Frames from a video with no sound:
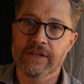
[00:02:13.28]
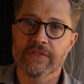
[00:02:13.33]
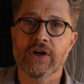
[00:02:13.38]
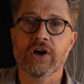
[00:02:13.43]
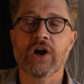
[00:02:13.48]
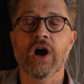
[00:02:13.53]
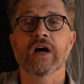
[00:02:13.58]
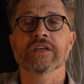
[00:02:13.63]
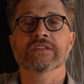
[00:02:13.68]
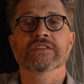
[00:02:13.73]
the
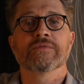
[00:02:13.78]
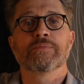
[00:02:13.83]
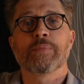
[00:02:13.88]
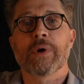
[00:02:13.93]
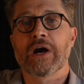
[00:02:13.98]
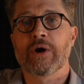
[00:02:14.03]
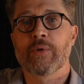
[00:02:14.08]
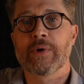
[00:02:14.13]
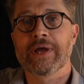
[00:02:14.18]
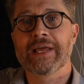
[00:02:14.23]
cost of
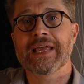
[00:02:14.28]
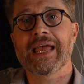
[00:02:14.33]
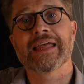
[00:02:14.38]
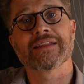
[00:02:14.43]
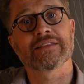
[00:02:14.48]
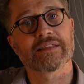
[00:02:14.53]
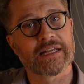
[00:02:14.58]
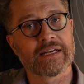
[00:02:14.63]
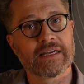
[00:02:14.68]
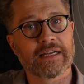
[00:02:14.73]
borrowing
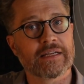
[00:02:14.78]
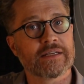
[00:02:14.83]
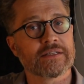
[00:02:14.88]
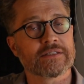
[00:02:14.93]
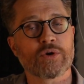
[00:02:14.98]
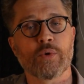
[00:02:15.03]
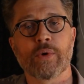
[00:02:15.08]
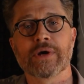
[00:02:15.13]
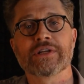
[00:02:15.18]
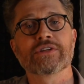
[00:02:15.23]
and lending
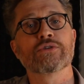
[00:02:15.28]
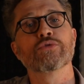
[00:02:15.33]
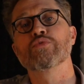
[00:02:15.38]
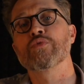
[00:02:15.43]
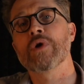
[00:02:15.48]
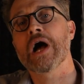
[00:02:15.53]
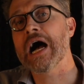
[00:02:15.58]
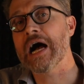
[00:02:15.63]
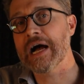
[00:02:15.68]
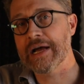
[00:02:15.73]
is going to
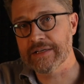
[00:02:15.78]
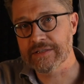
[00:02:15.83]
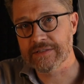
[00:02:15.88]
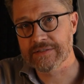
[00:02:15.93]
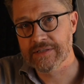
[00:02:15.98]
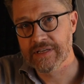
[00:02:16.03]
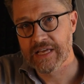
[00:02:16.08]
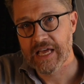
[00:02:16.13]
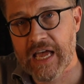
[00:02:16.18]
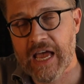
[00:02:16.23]

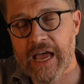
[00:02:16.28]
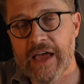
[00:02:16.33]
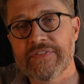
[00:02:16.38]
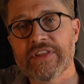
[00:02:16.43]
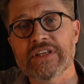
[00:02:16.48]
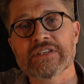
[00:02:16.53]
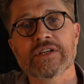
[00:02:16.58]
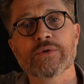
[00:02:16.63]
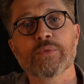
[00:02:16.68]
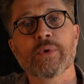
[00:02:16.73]
rise, and
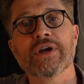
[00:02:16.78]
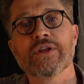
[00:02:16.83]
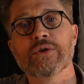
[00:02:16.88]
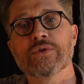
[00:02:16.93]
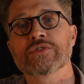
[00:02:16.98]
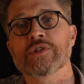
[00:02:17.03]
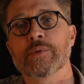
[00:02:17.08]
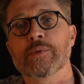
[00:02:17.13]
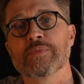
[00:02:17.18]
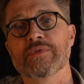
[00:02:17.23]
this can
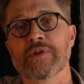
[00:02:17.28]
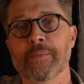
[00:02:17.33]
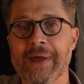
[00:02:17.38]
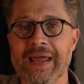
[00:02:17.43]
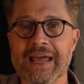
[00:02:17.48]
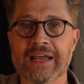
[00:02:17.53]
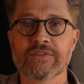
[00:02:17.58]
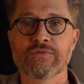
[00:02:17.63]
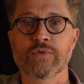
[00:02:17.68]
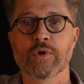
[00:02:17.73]
reduce the
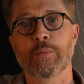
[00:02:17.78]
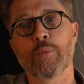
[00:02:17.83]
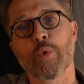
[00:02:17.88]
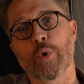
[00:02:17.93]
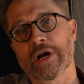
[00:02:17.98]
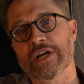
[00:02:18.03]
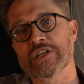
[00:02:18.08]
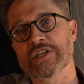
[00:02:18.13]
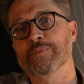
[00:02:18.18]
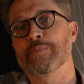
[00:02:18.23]
demand for
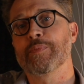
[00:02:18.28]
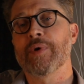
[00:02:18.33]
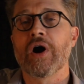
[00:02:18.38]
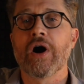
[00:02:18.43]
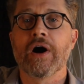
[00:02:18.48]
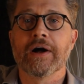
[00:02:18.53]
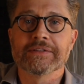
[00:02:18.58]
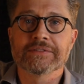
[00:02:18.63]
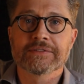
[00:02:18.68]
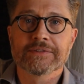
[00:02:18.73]
mortgage
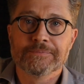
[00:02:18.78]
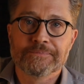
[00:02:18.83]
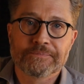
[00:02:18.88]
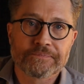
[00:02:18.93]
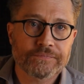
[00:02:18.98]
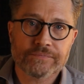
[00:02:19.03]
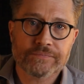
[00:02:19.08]
bonds.